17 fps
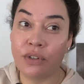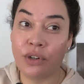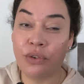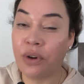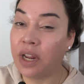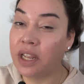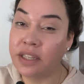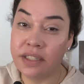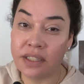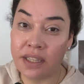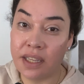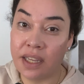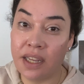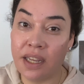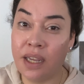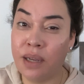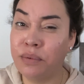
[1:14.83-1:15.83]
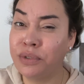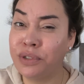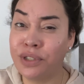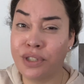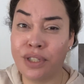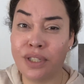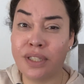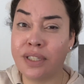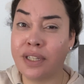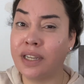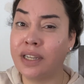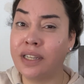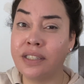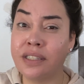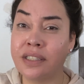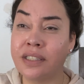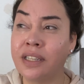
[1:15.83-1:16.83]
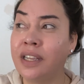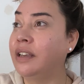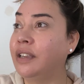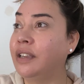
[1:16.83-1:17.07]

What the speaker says: crazy. It was just us,